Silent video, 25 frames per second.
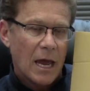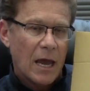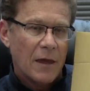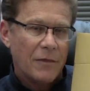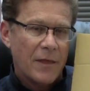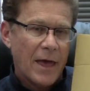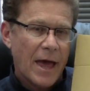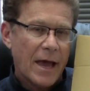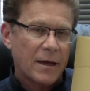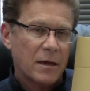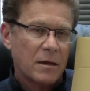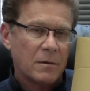
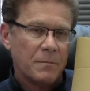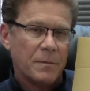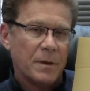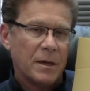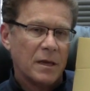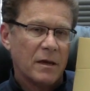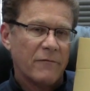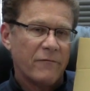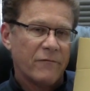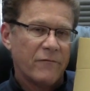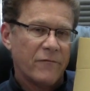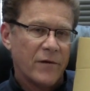And that could
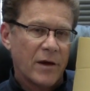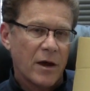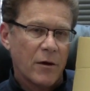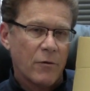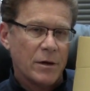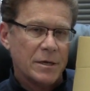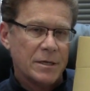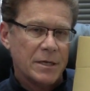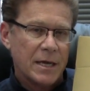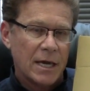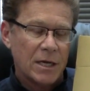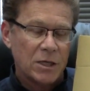be a
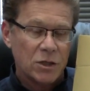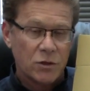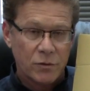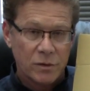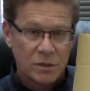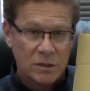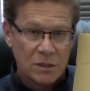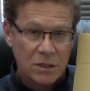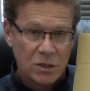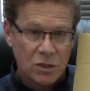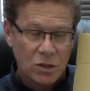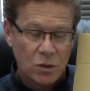very
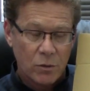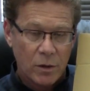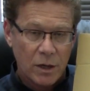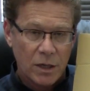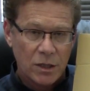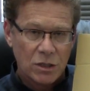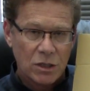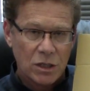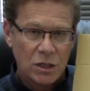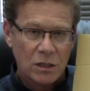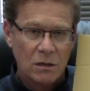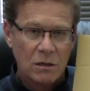dangerous
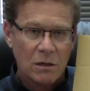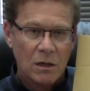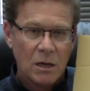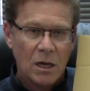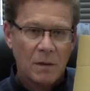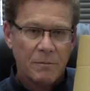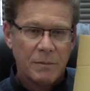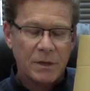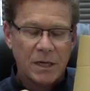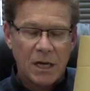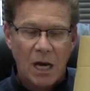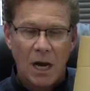situation.
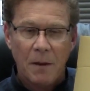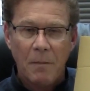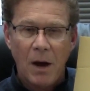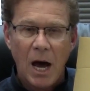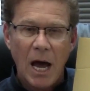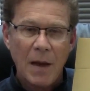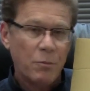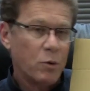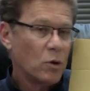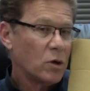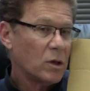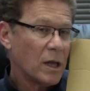Become
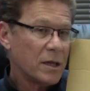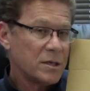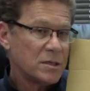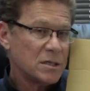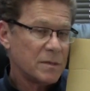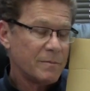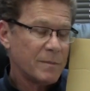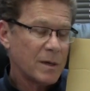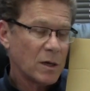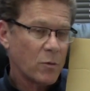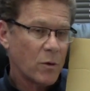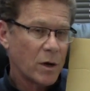
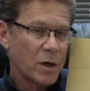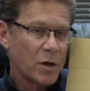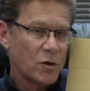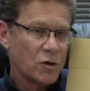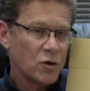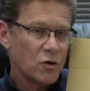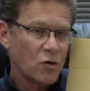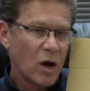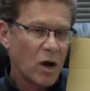hypoglycemic while you're